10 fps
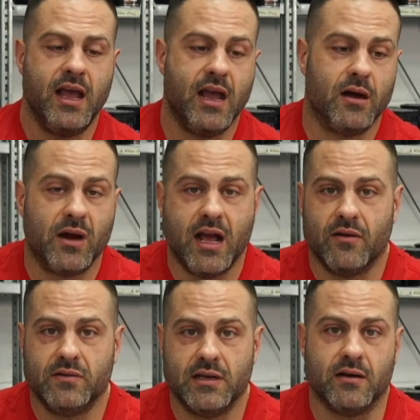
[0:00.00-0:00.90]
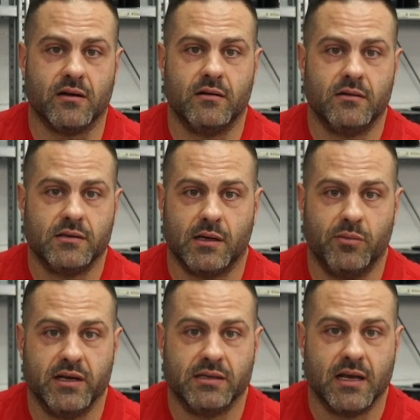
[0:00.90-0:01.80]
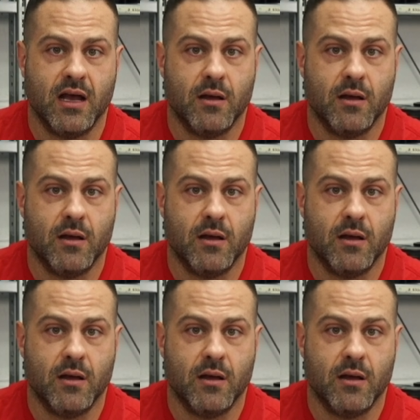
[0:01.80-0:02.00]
and I'm gonna have dinner someplace.